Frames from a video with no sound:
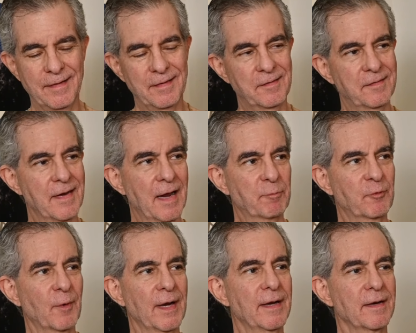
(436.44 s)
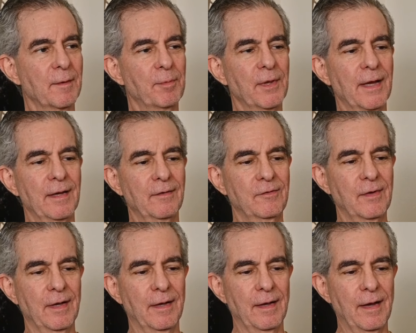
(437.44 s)
snaps right into place.
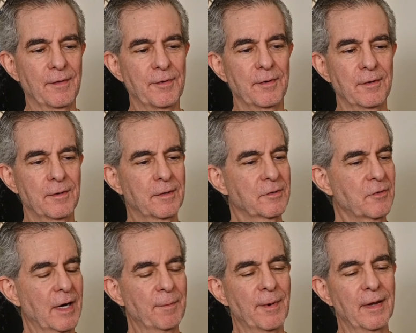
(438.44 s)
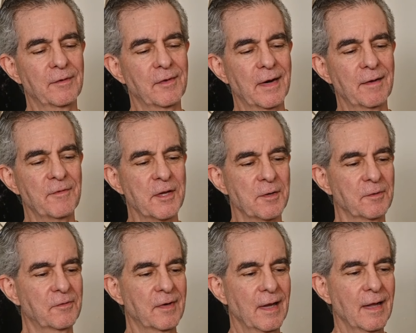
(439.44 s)
Other tripods that I've
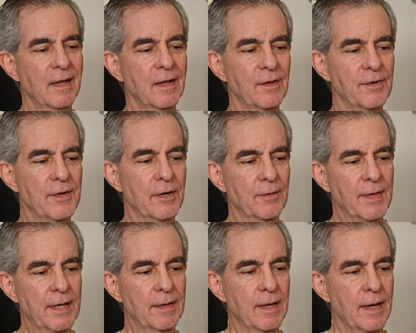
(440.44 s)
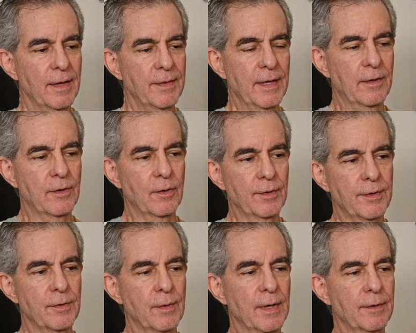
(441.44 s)
used, you know,
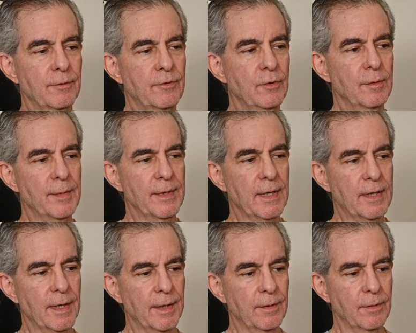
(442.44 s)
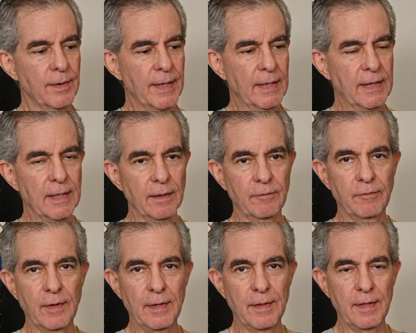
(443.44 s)
you undo them and they kind of go like this,
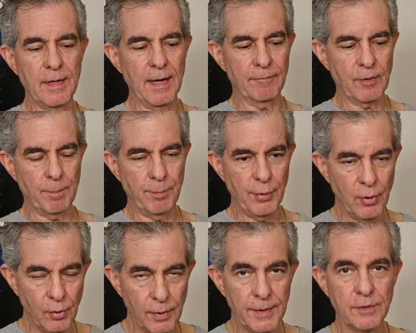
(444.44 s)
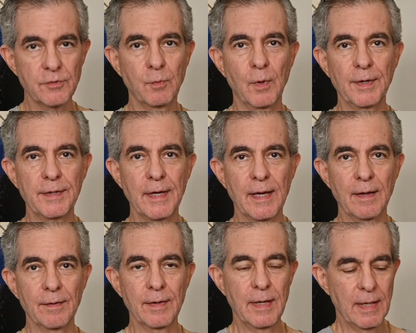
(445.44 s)
and then you have to pull each one
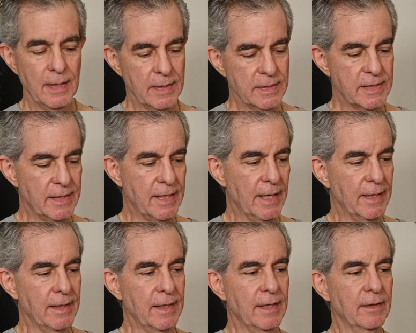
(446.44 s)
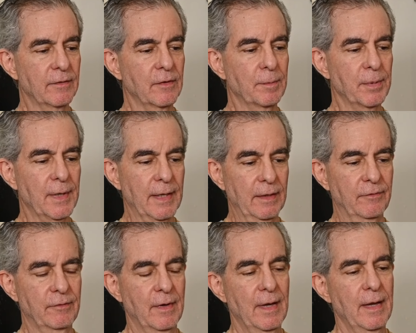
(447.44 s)
down to get it into
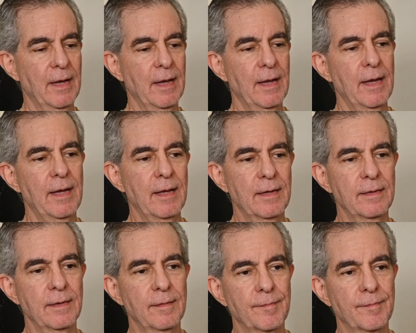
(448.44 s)
place. And